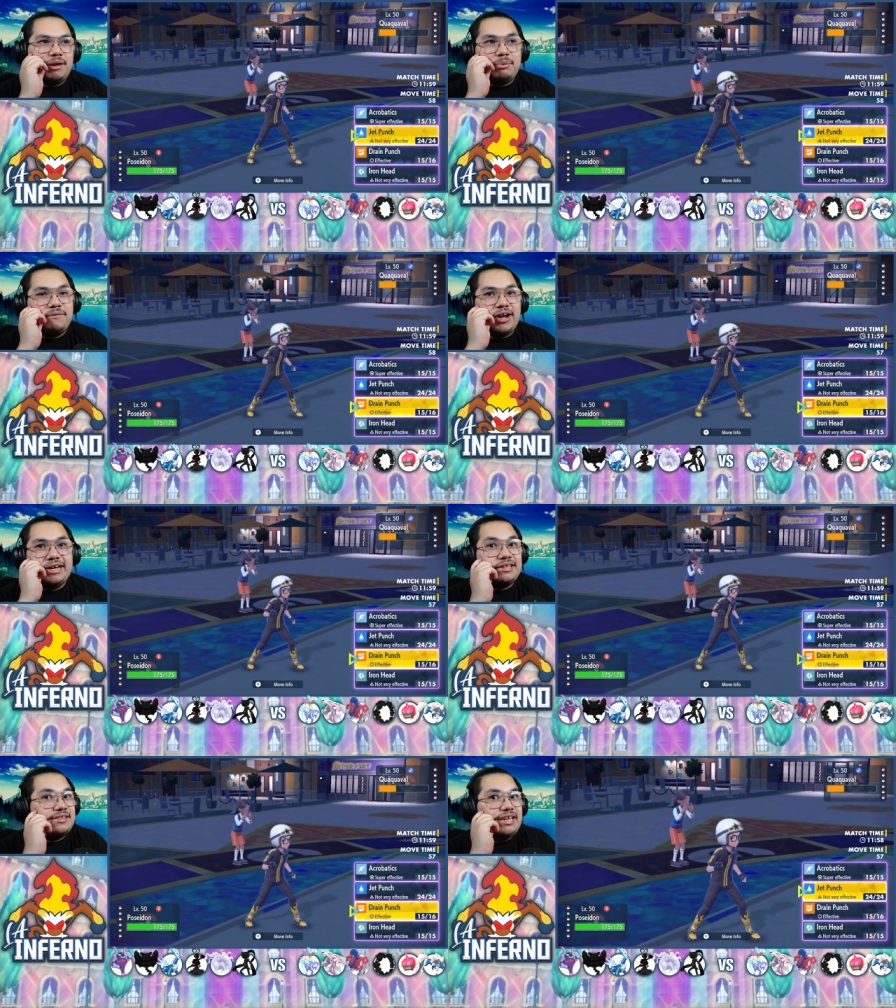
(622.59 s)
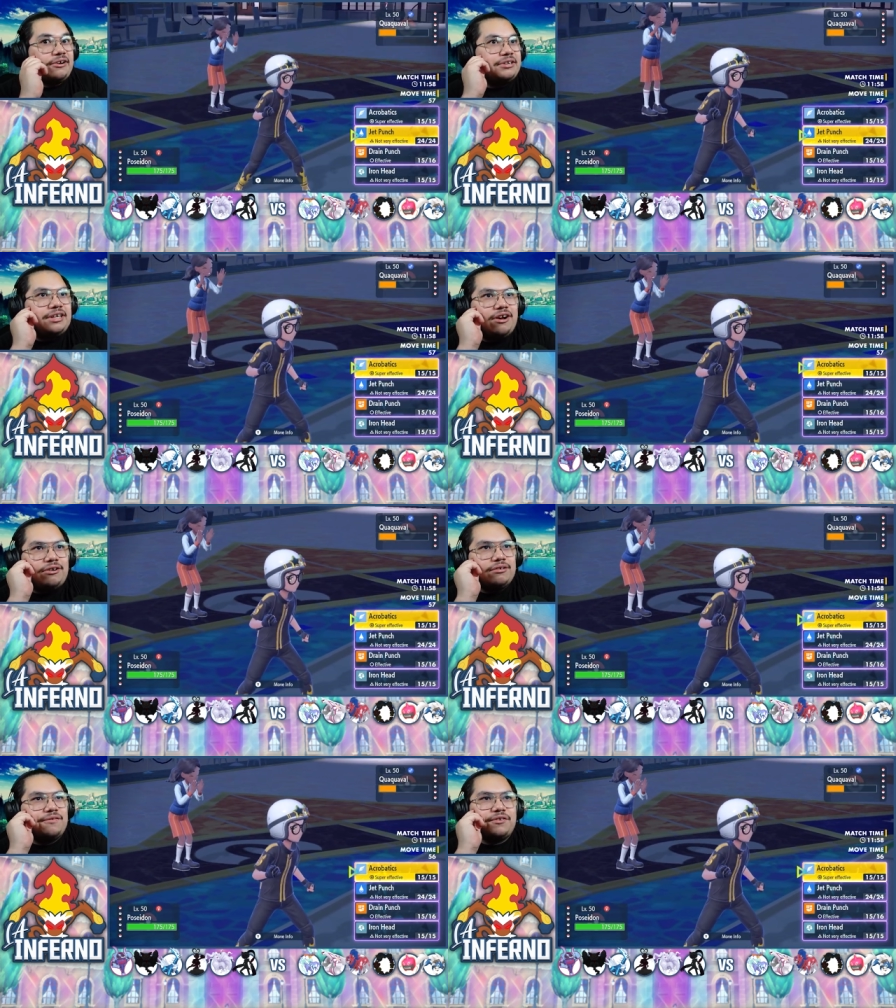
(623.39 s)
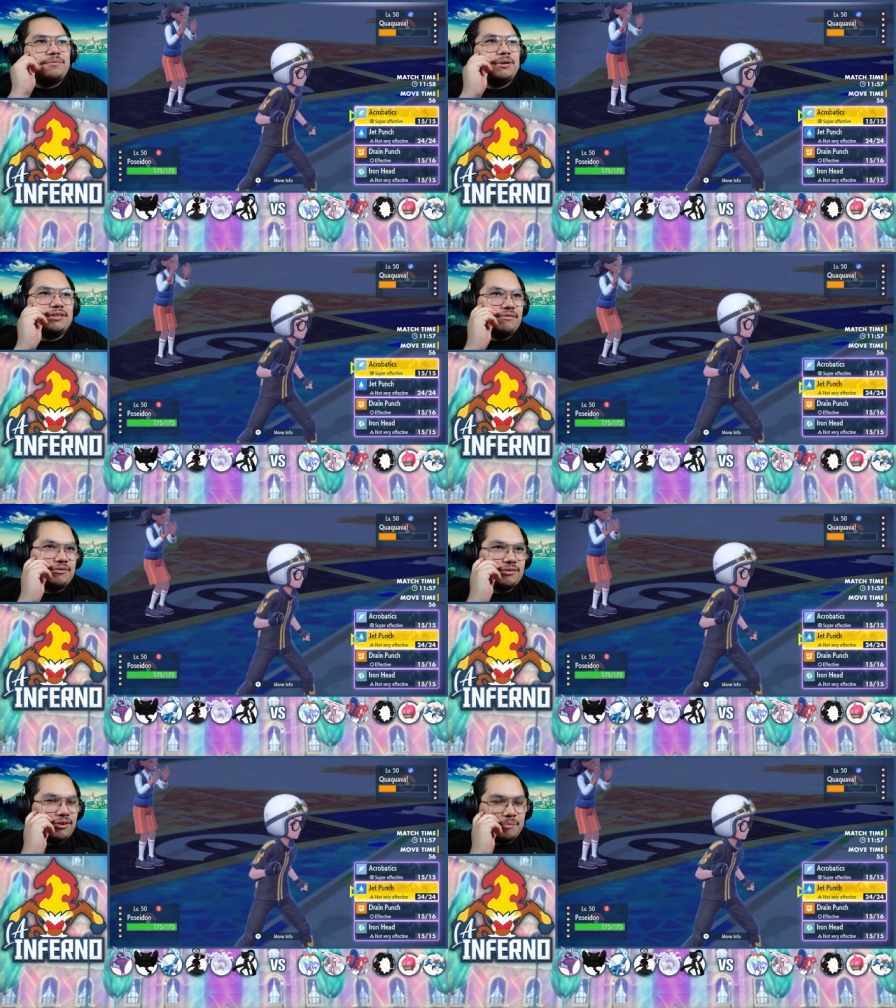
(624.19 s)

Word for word: Maybe if I had just Terra Dialga in the first place, different story.